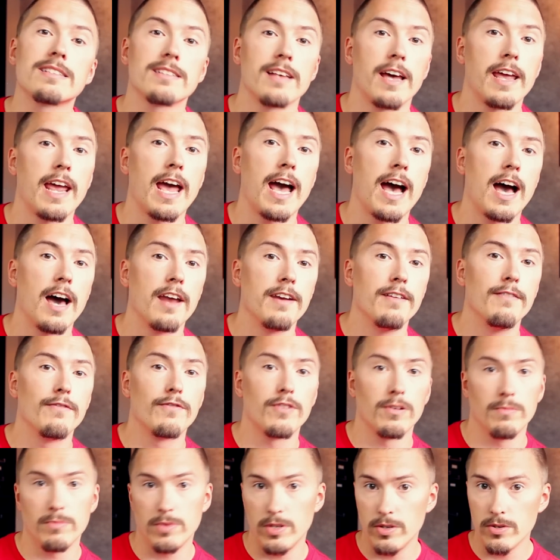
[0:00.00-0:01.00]
they had
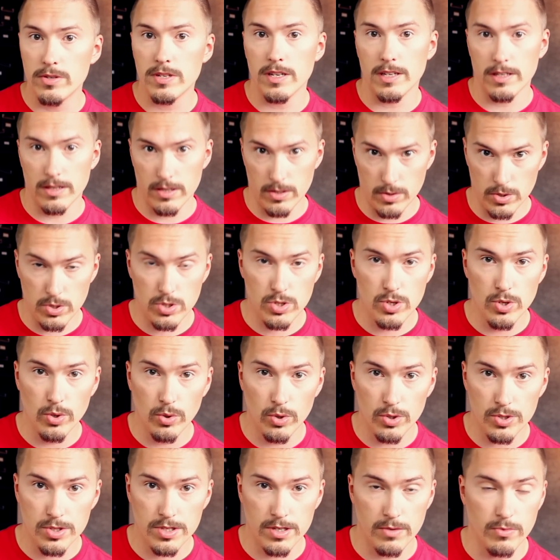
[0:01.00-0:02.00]
from using those
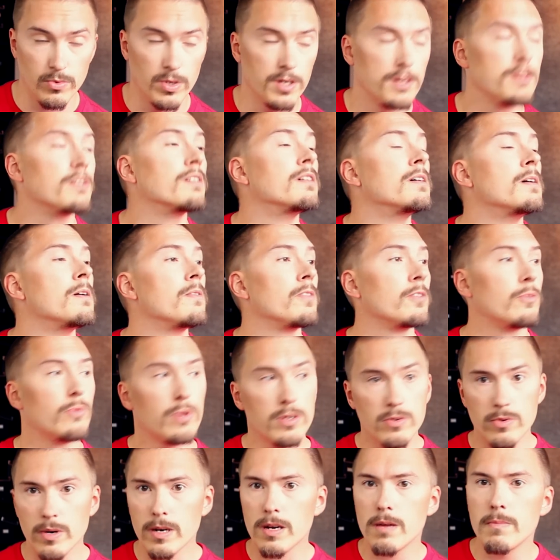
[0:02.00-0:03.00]
tools and
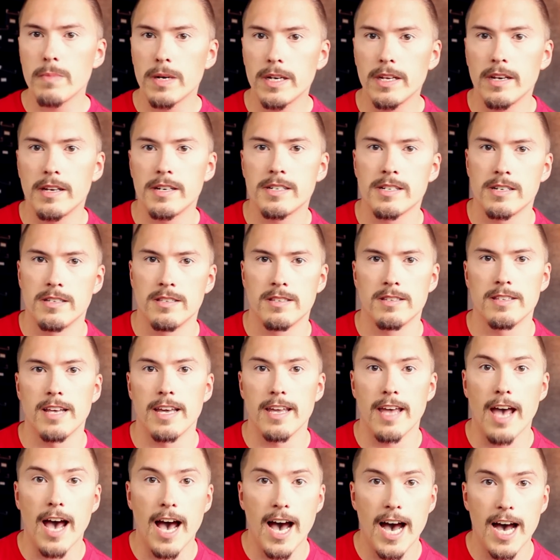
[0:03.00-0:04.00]
what recommendations they
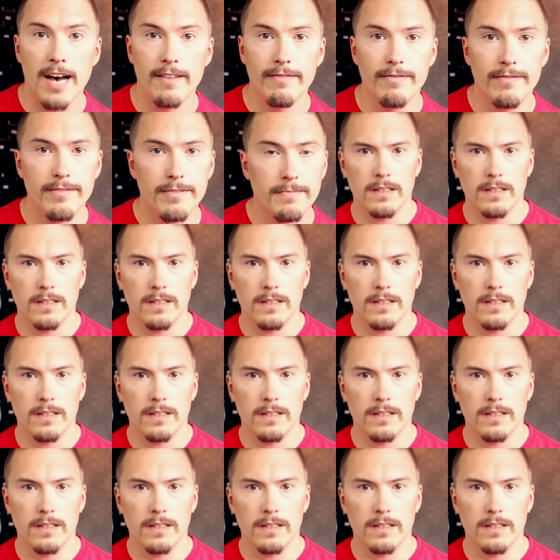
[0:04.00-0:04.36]
have.